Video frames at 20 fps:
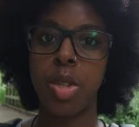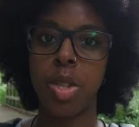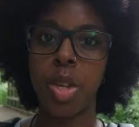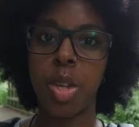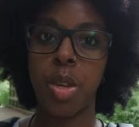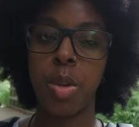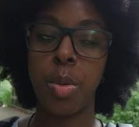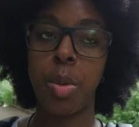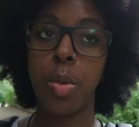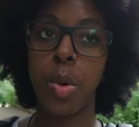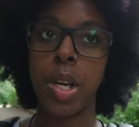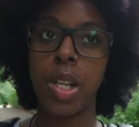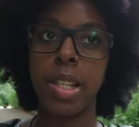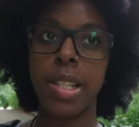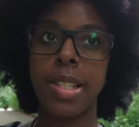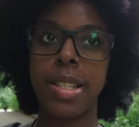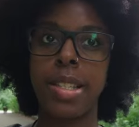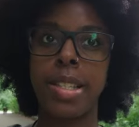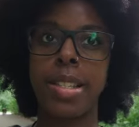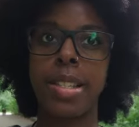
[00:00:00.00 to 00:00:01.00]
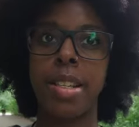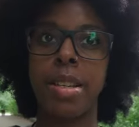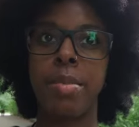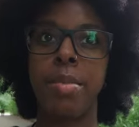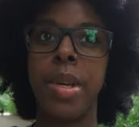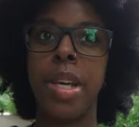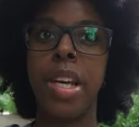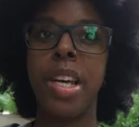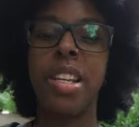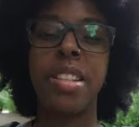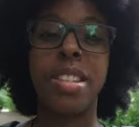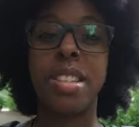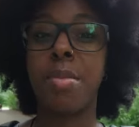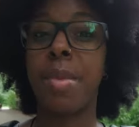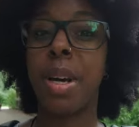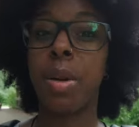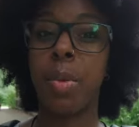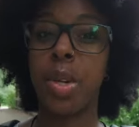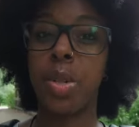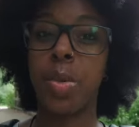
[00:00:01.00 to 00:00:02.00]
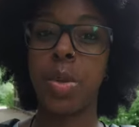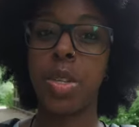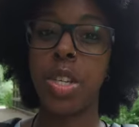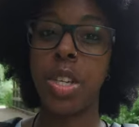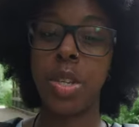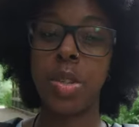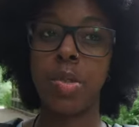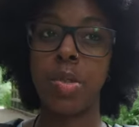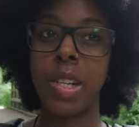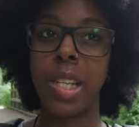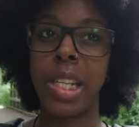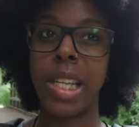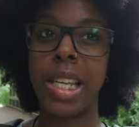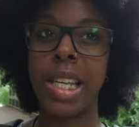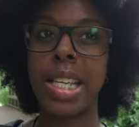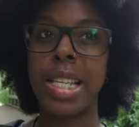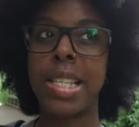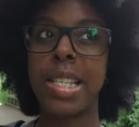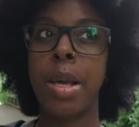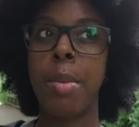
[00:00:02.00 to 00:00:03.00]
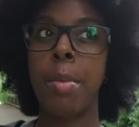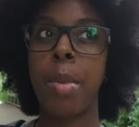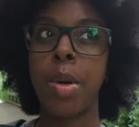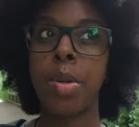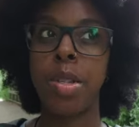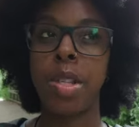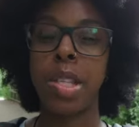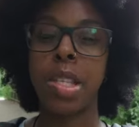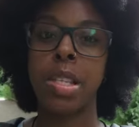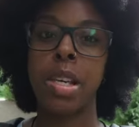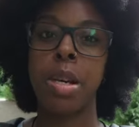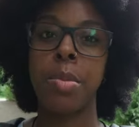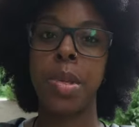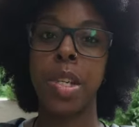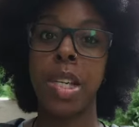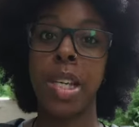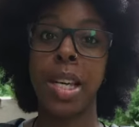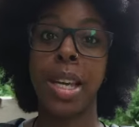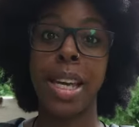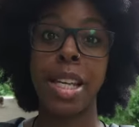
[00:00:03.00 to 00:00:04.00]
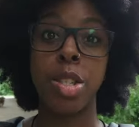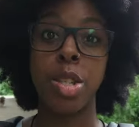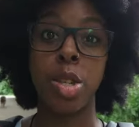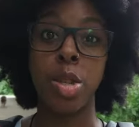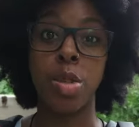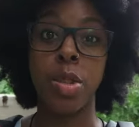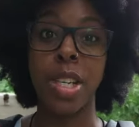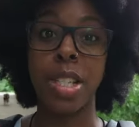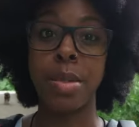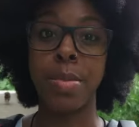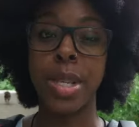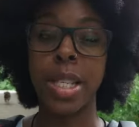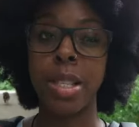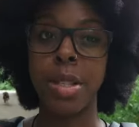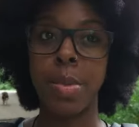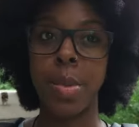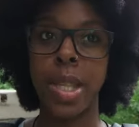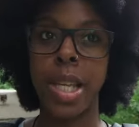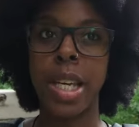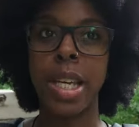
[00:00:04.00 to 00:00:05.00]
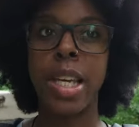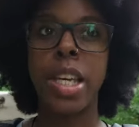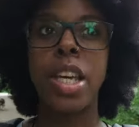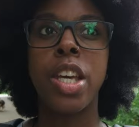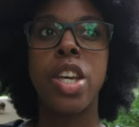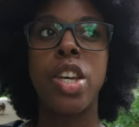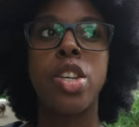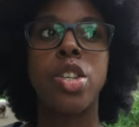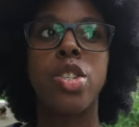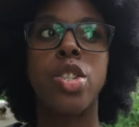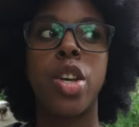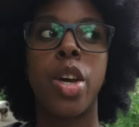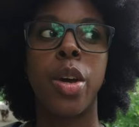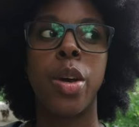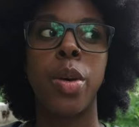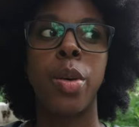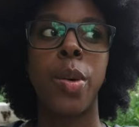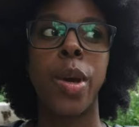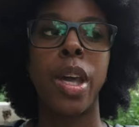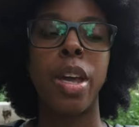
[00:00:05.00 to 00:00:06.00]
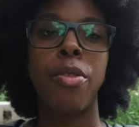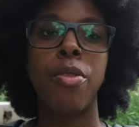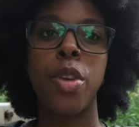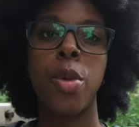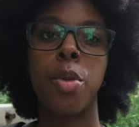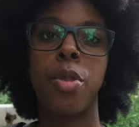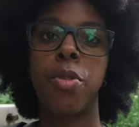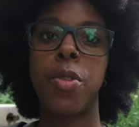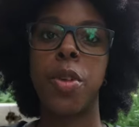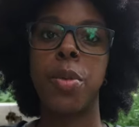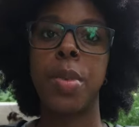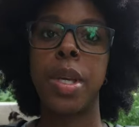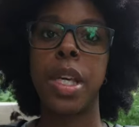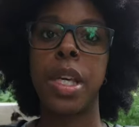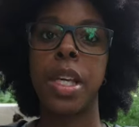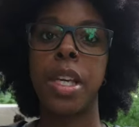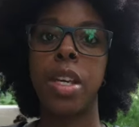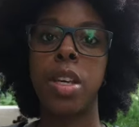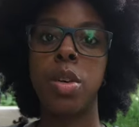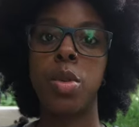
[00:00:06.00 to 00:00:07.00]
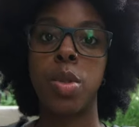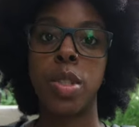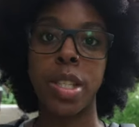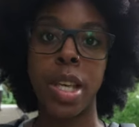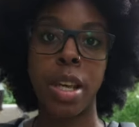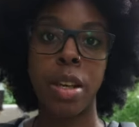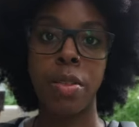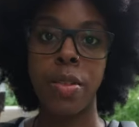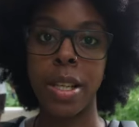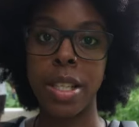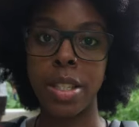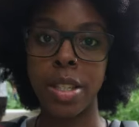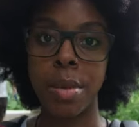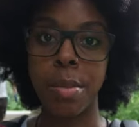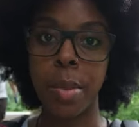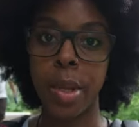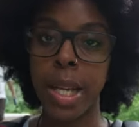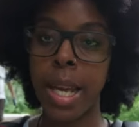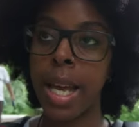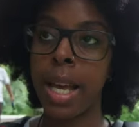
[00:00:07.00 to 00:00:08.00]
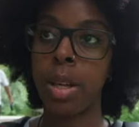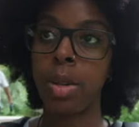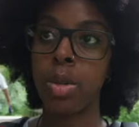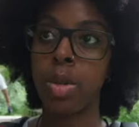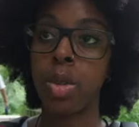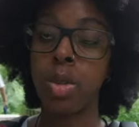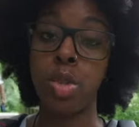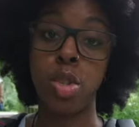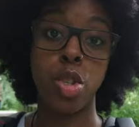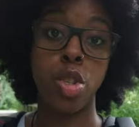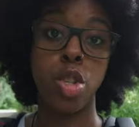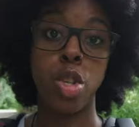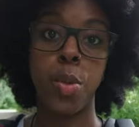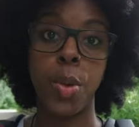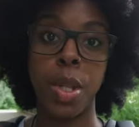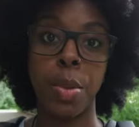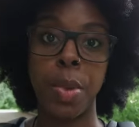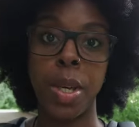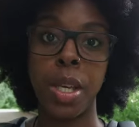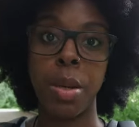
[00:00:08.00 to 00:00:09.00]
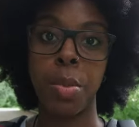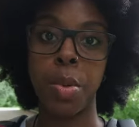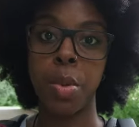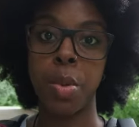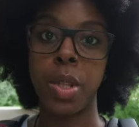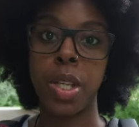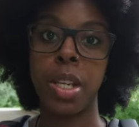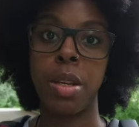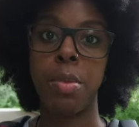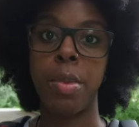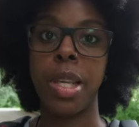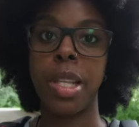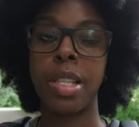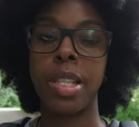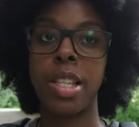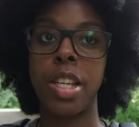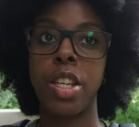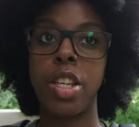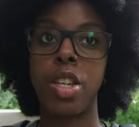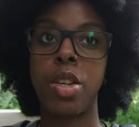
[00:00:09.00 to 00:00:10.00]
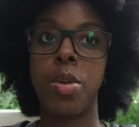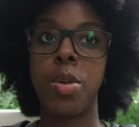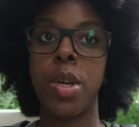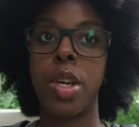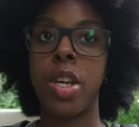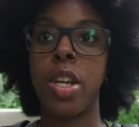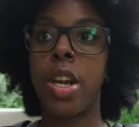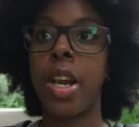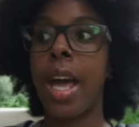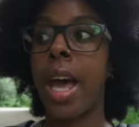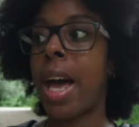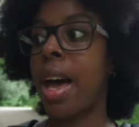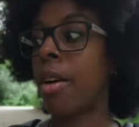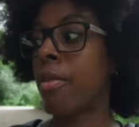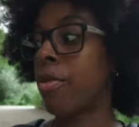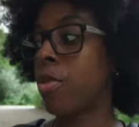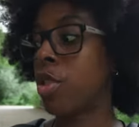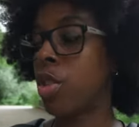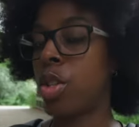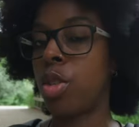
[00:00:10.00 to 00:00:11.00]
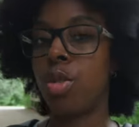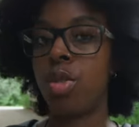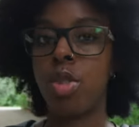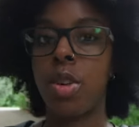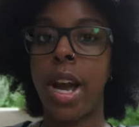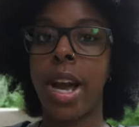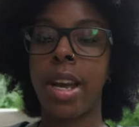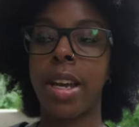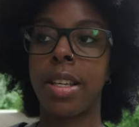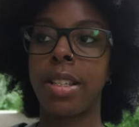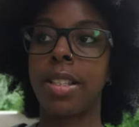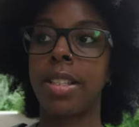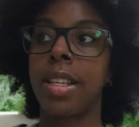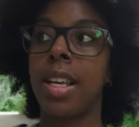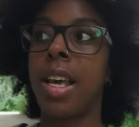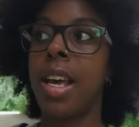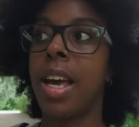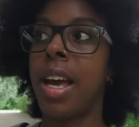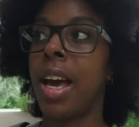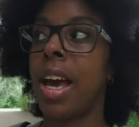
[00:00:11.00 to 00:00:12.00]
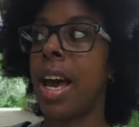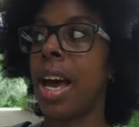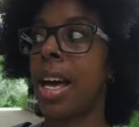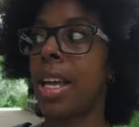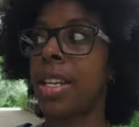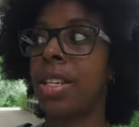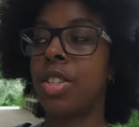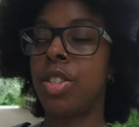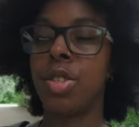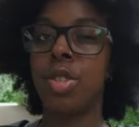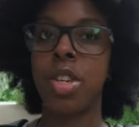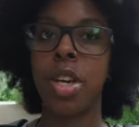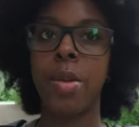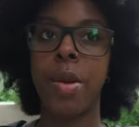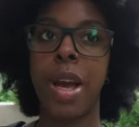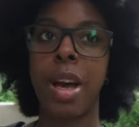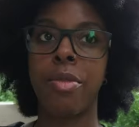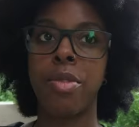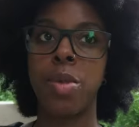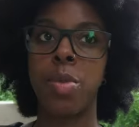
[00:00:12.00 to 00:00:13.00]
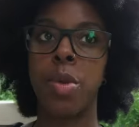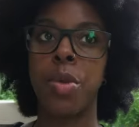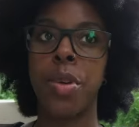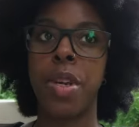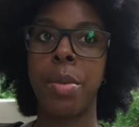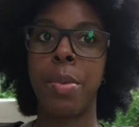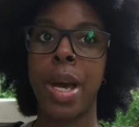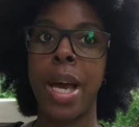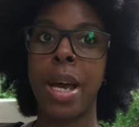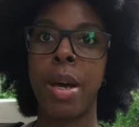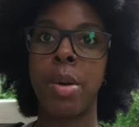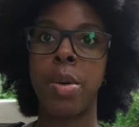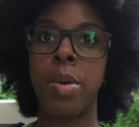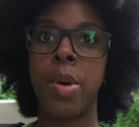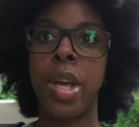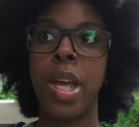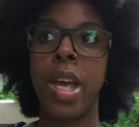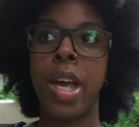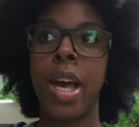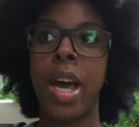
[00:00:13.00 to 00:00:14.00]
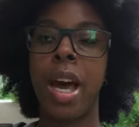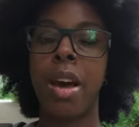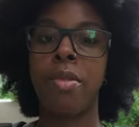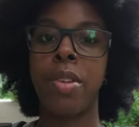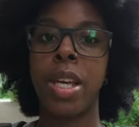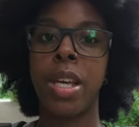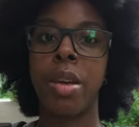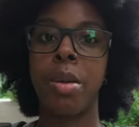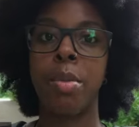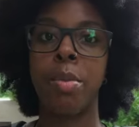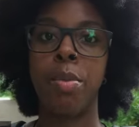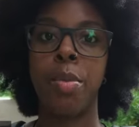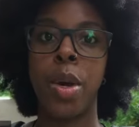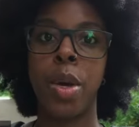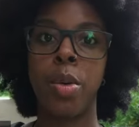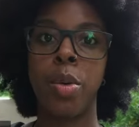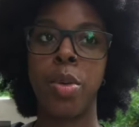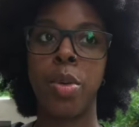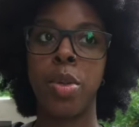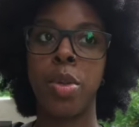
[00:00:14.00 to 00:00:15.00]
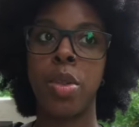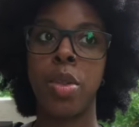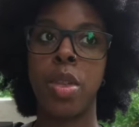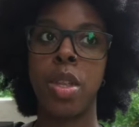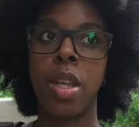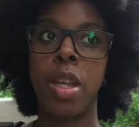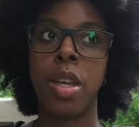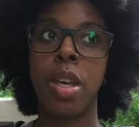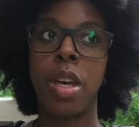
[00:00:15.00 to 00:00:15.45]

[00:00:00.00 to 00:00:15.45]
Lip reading: 2, a wireless system, doesn't matter which one you use really, is that most of the time you're going to get two transmitters with it. So if you were filming yourself and somebody else, or just two other people, then it means that you can have two tracks and you don't have to worry about having both